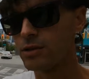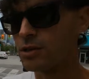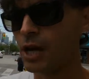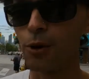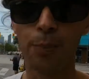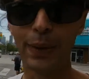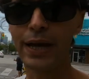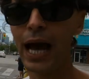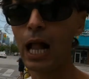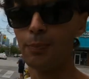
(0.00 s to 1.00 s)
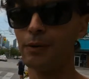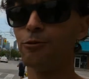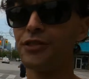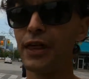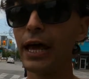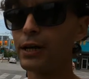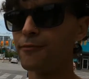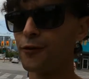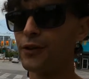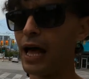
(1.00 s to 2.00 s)
they were a big help, and we thank them
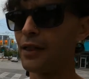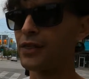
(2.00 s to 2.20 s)
for that.